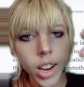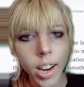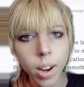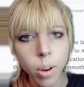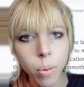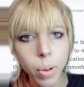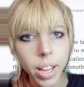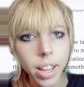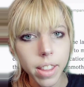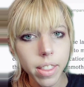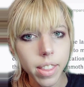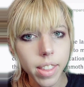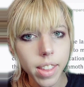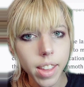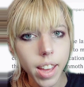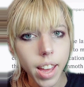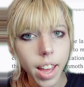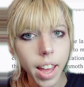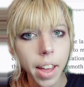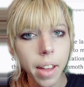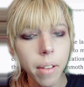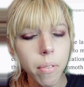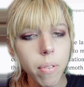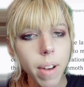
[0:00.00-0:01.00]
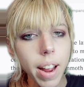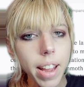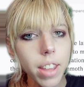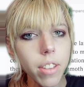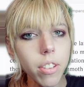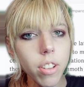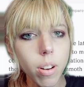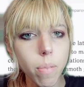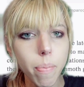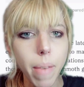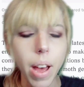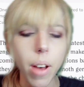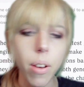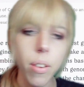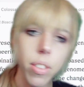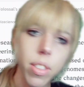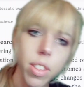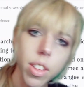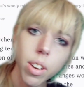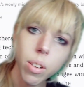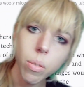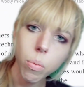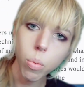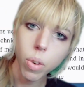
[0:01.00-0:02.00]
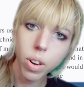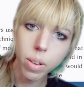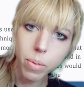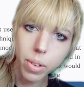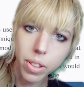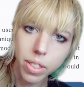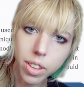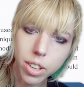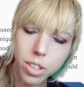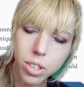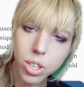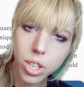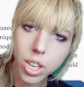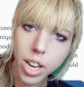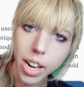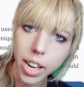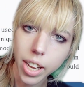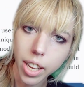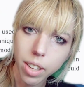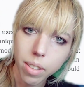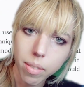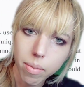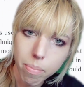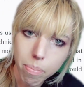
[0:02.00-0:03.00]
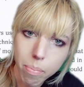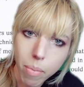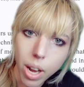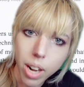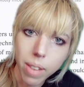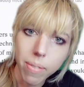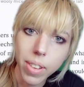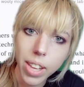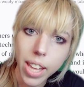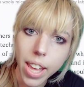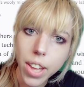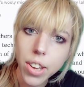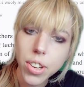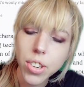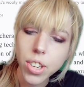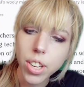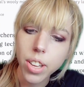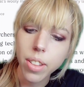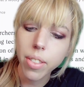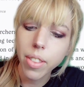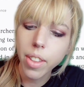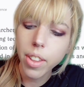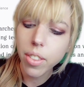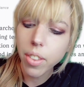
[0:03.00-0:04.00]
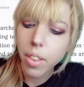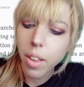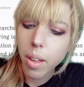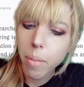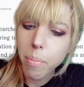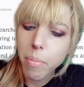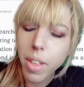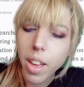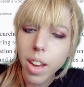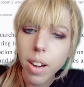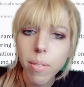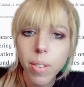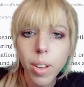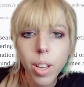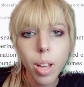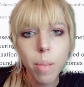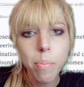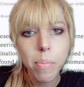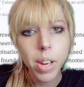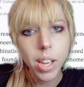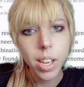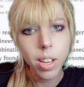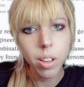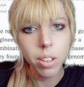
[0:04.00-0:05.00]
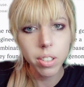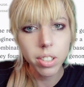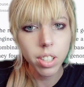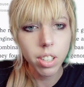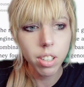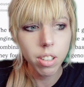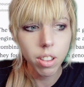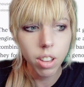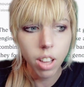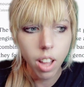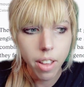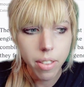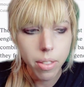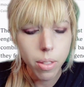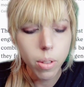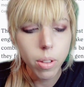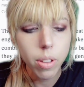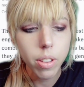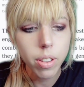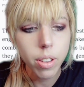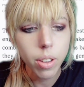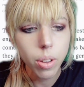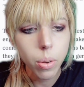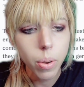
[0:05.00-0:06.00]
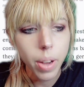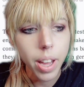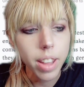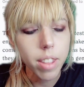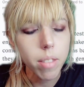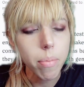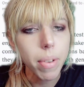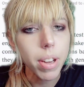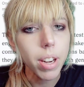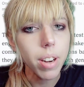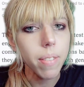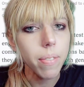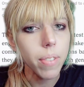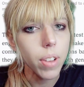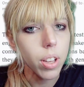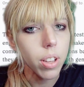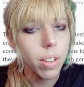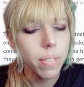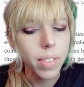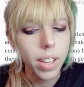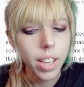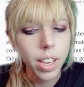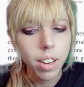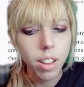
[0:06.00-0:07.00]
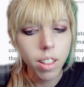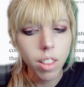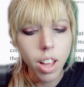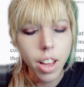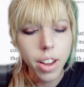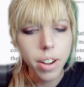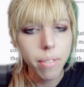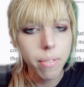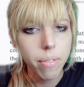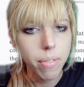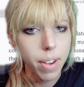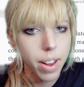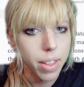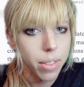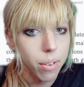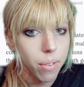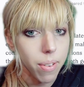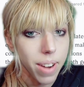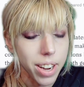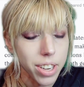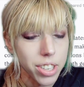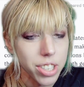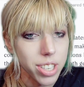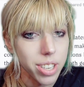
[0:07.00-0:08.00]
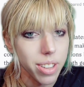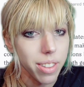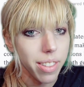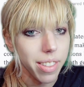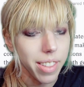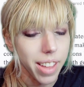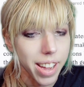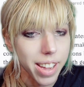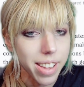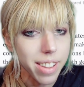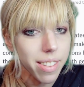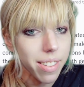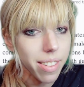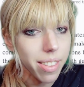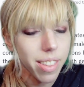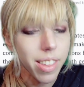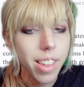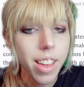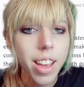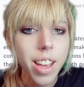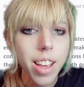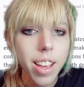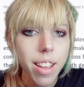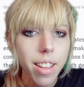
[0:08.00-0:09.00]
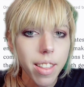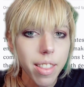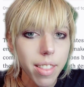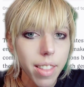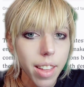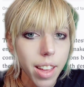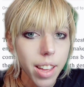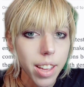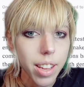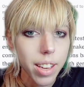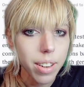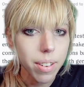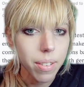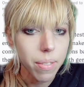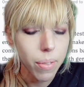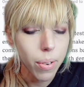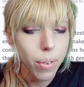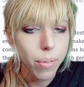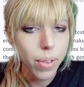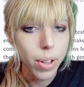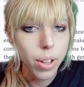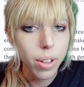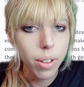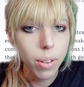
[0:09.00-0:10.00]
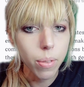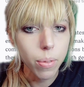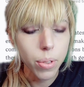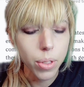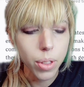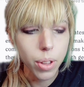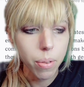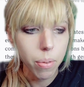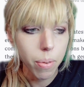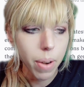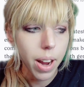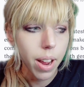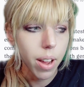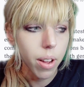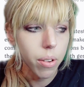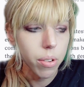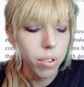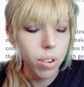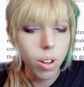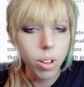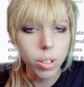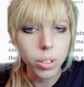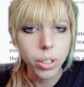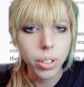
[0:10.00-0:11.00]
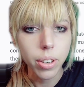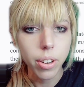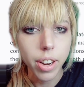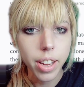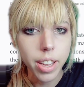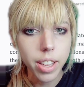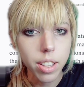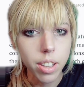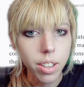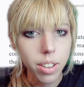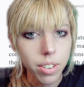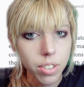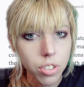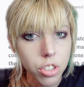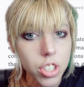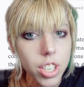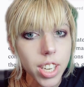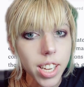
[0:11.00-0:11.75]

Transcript: Here we can see a regular mouse and one with a genetic modification. This comes out of a company called Colossal, who has been involved in a lot of resurrection science that revolves around altering